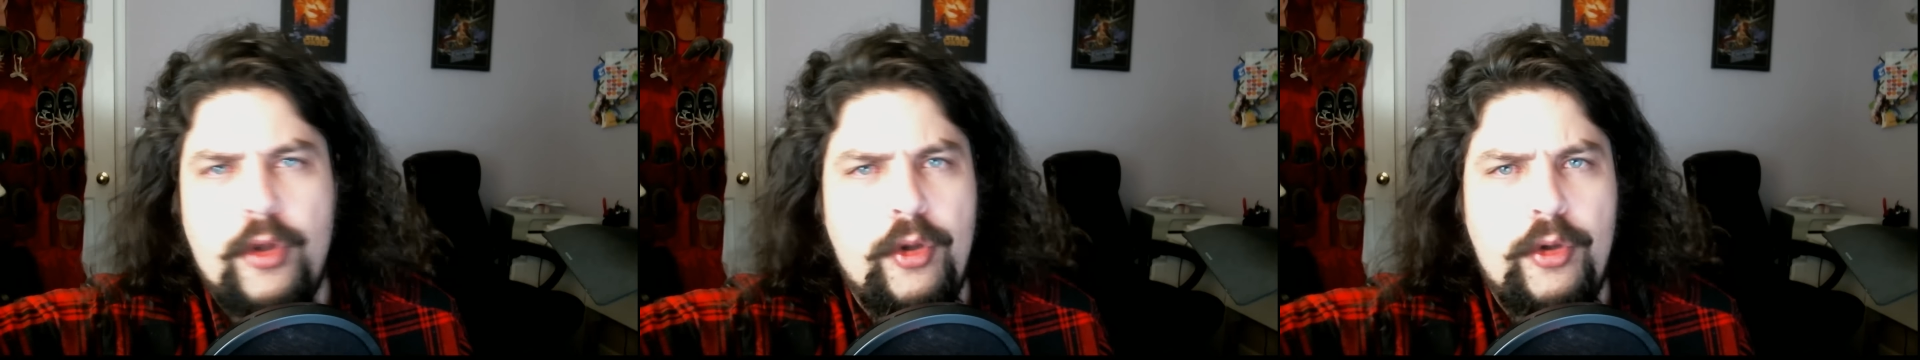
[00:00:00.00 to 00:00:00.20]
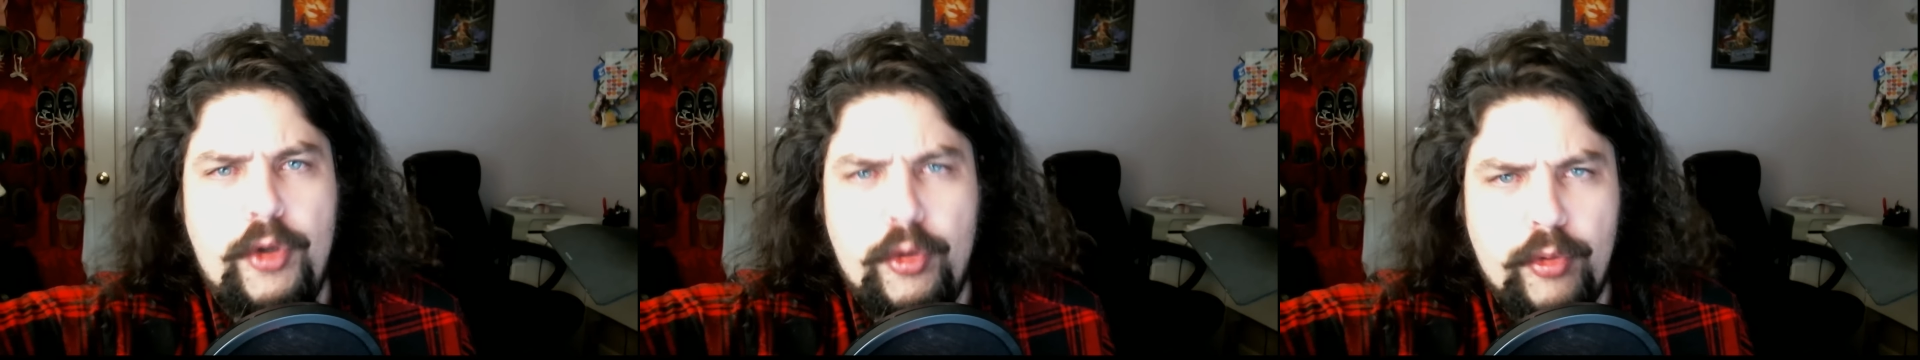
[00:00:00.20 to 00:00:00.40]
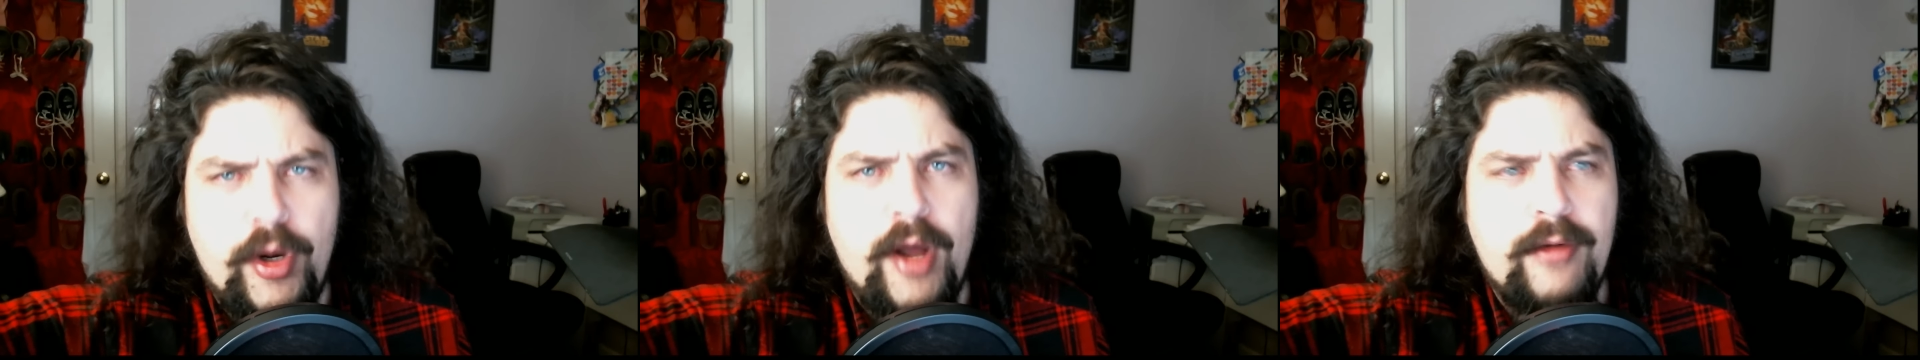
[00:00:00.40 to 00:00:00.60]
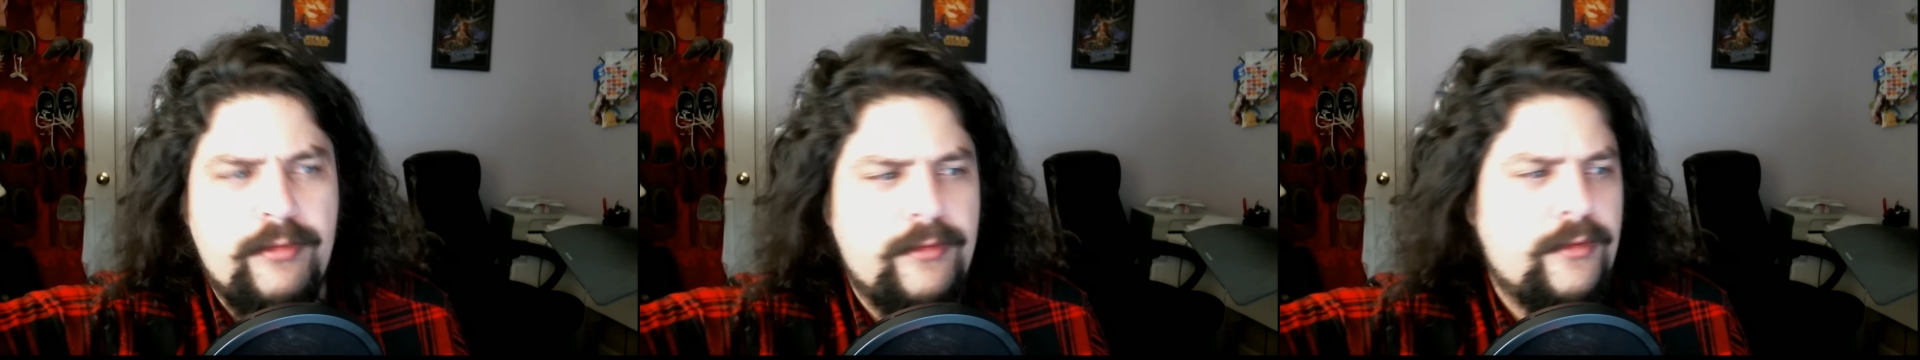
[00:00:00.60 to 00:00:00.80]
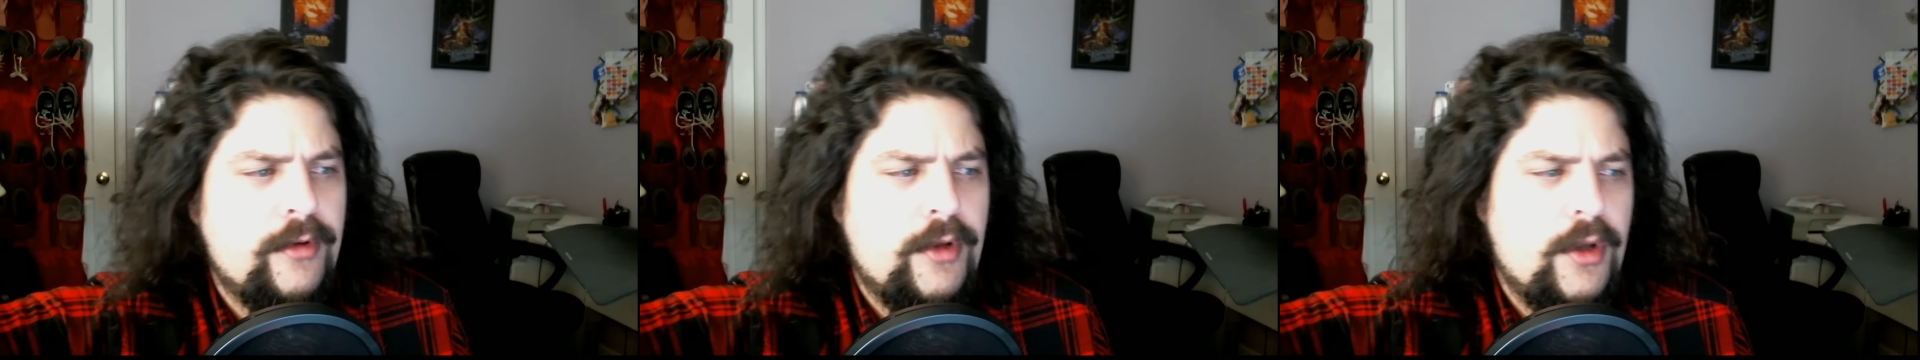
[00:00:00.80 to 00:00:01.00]
little
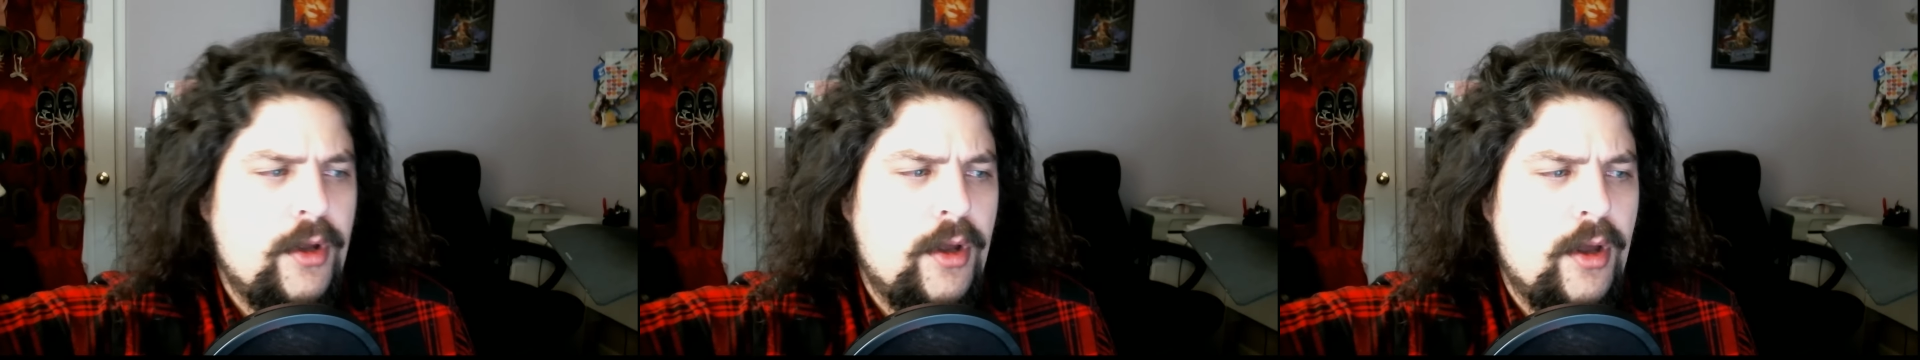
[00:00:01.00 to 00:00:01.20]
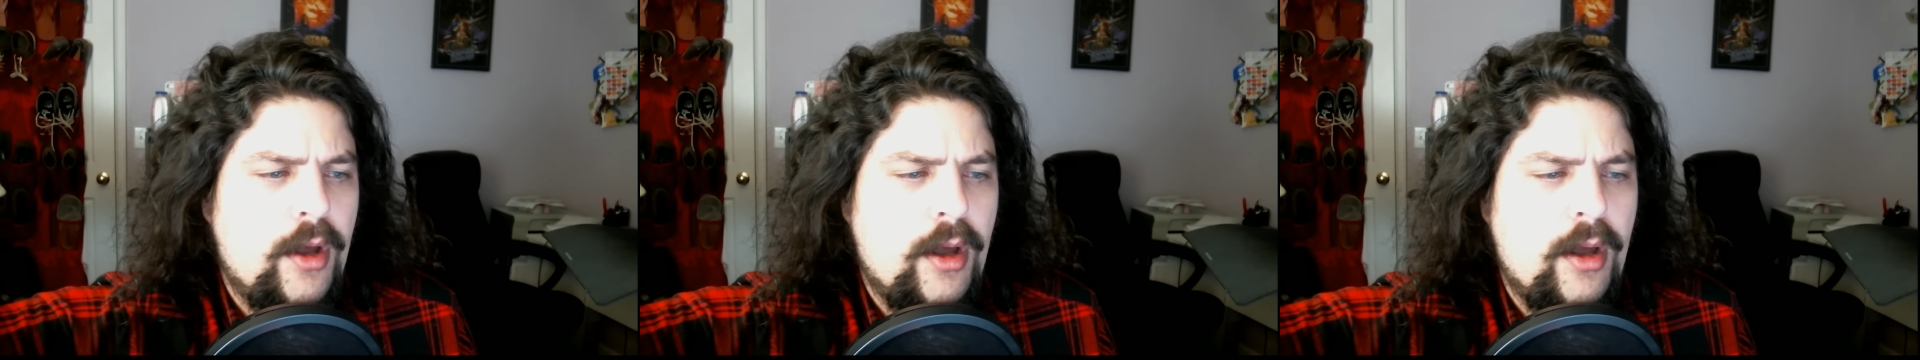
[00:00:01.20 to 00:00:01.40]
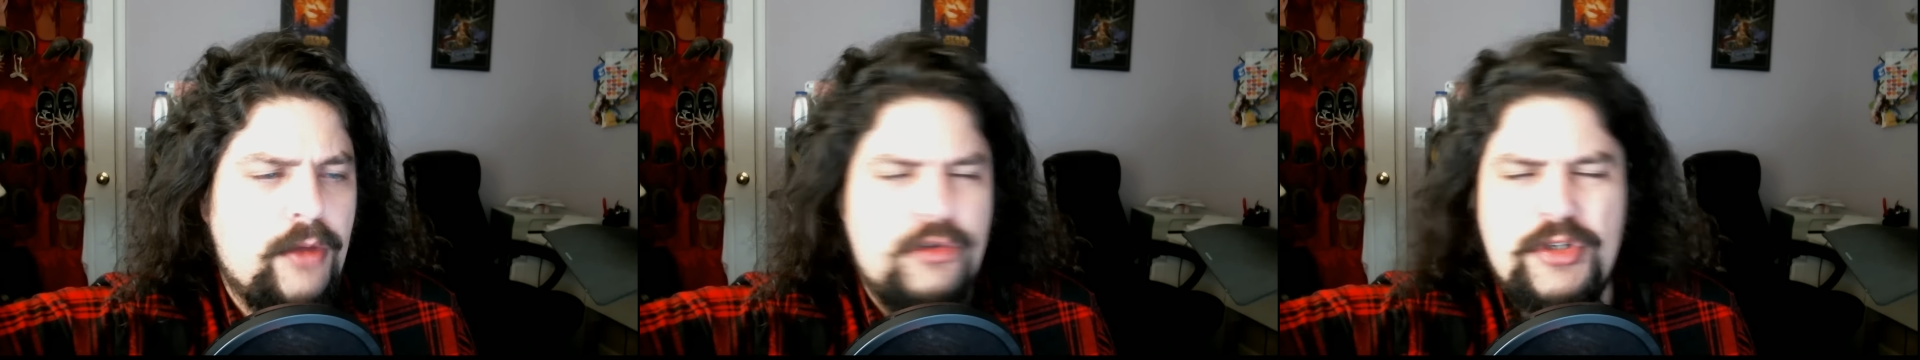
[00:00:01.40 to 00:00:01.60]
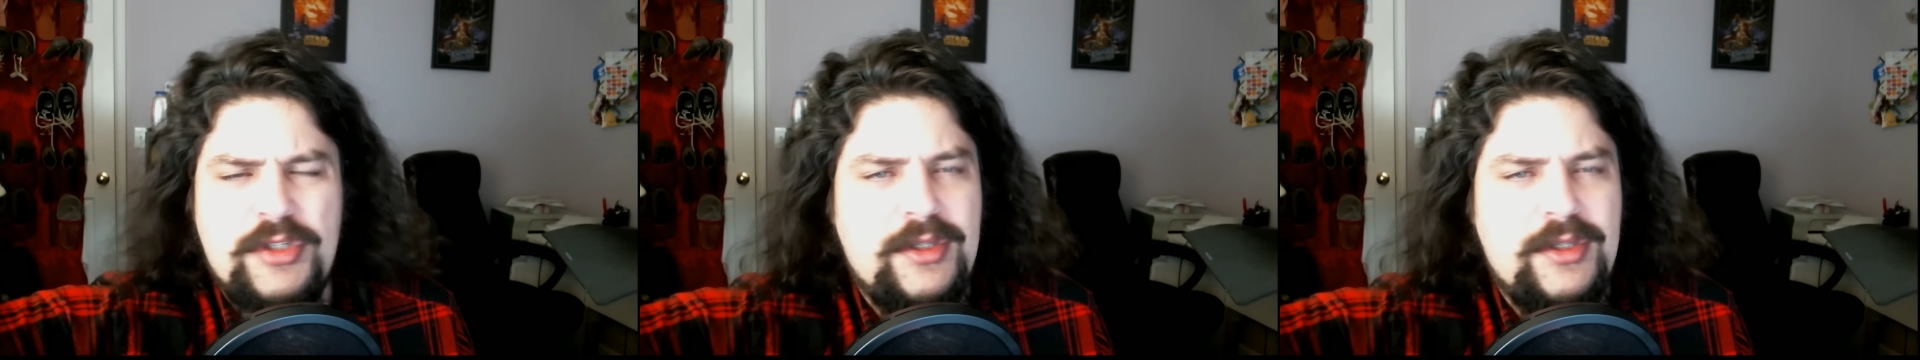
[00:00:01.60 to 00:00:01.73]
rough, just